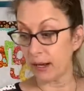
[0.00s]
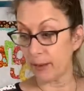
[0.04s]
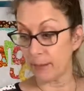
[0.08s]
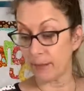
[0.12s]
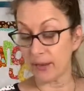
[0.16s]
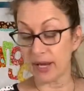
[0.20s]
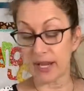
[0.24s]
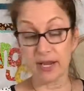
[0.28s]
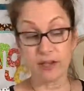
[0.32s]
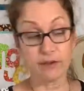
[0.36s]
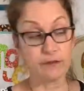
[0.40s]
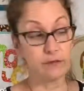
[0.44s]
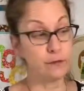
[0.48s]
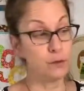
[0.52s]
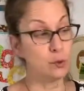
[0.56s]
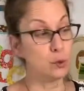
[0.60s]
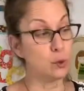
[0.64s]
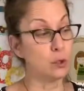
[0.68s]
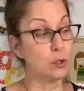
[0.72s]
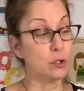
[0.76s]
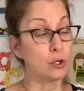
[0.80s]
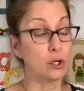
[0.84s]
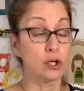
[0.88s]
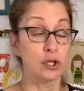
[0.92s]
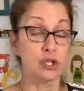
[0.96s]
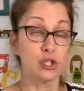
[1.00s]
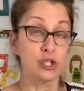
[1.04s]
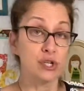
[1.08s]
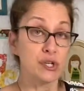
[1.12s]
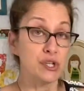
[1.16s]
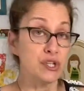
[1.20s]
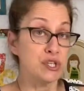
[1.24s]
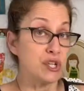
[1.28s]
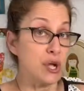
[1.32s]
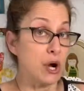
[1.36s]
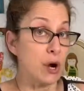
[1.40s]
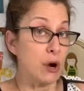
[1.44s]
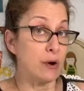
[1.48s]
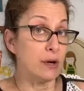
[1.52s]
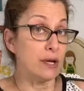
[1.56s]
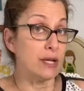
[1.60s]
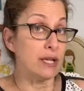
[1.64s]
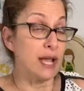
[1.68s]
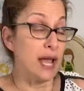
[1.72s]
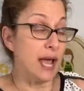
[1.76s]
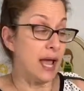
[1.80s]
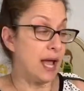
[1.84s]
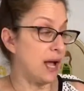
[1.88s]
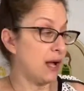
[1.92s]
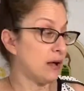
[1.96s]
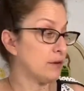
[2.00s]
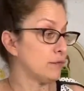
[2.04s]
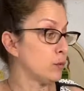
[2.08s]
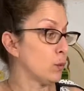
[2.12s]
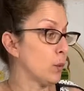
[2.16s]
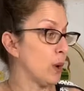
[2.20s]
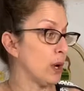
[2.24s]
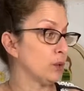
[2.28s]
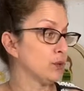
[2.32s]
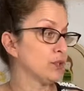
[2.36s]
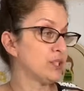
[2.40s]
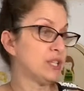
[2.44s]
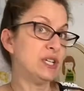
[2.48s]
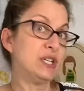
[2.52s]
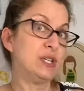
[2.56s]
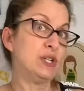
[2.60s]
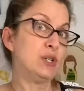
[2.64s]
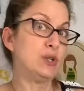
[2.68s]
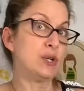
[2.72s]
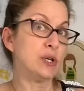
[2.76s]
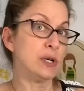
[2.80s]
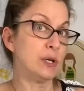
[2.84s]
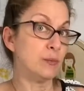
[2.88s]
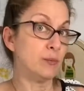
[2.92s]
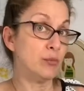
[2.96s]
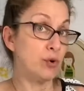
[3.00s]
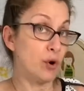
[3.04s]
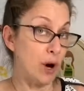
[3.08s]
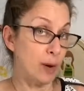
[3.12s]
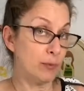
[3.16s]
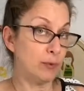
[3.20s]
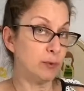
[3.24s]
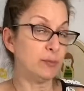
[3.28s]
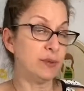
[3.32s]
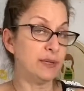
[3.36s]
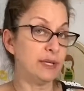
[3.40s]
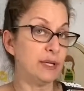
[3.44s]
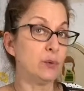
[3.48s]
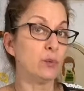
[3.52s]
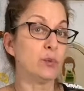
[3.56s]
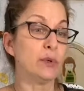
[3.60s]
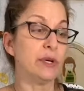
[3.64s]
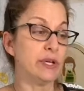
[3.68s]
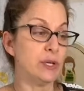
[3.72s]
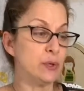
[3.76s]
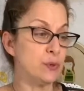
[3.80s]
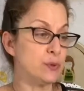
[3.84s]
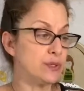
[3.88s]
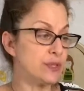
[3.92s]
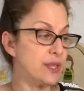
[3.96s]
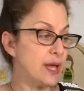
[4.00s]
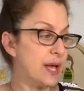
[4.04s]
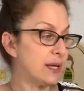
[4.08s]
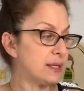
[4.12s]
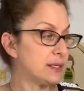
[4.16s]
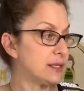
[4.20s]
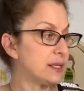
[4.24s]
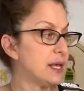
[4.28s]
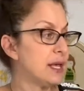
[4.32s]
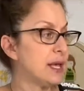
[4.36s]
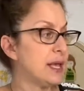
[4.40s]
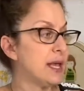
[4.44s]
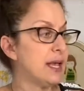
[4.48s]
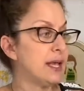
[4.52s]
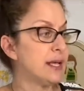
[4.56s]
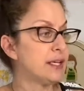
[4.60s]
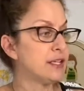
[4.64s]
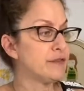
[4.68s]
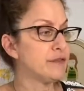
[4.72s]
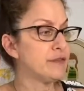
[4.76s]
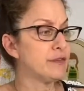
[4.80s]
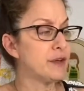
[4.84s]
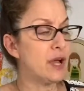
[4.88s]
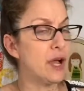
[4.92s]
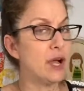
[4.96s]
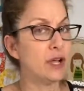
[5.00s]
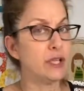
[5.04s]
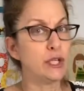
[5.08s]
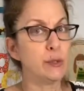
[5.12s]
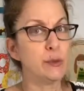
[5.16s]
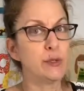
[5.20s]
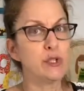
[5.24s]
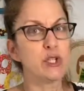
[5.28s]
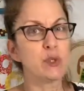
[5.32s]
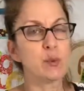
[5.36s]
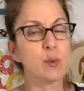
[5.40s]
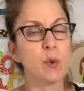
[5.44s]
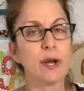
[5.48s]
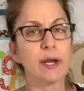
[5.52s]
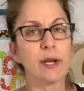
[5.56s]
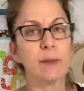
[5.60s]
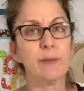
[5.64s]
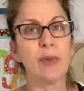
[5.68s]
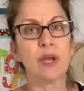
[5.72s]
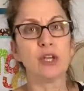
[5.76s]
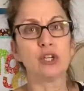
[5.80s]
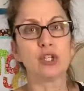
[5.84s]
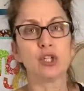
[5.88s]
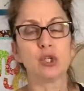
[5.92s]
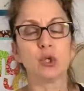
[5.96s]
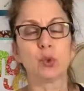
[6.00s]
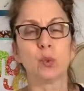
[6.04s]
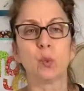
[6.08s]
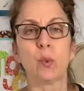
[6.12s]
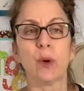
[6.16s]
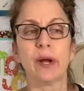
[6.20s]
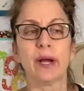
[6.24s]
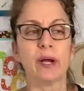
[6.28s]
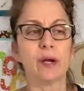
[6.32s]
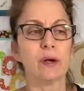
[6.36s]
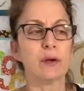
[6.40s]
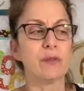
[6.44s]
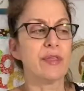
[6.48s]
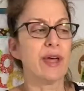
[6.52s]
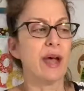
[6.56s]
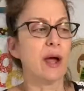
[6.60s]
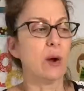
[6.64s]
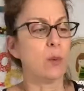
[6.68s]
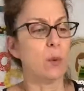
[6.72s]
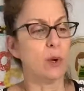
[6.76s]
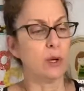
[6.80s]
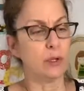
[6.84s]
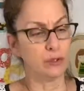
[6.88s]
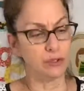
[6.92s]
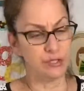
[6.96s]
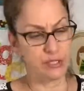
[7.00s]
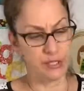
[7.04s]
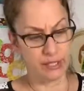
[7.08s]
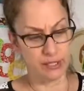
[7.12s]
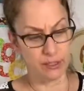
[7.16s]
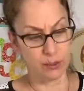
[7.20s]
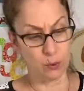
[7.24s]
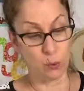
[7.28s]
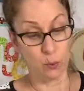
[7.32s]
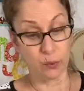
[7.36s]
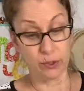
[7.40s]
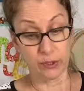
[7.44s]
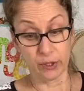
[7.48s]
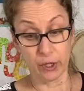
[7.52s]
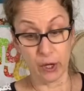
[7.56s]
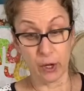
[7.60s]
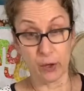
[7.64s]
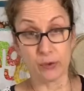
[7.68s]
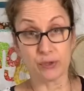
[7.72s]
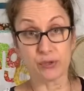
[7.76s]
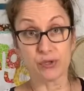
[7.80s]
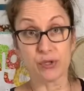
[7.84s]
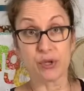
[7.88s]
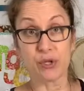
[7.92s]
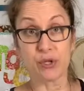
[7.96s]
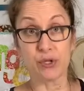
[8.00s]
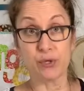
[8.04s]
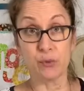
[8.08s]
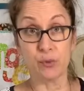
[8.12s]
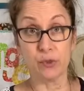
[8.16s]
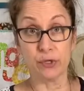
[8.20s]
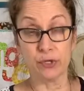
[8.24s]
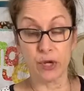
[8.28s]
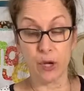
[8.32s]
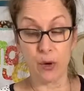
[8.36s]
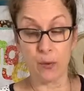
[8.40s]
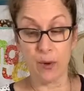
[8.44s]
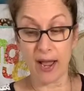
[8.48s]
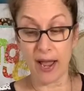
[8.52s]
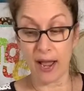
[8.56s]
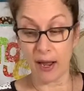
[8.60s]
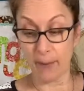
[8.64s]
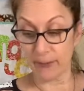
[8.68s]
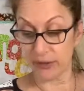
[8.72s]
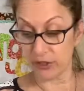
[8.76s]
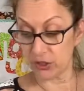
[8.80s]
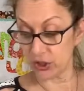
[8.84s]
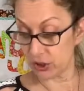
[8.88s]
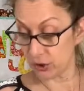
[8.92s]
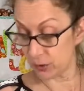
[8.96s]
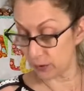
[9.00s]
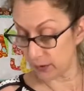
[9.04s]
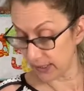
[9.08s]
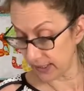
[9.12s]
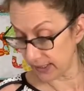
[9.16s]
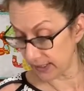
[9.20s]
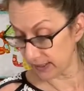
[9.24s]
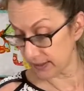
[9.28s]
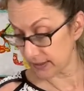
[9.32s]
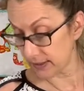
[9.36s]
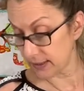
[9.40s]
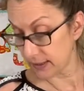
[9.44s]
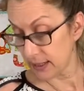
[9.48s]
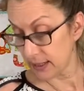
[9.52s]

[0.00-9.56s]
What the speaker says: If your cushions already have welting, you could probably reuse that. And if not, you would just want to measure where that welting would go so you would know how much you need.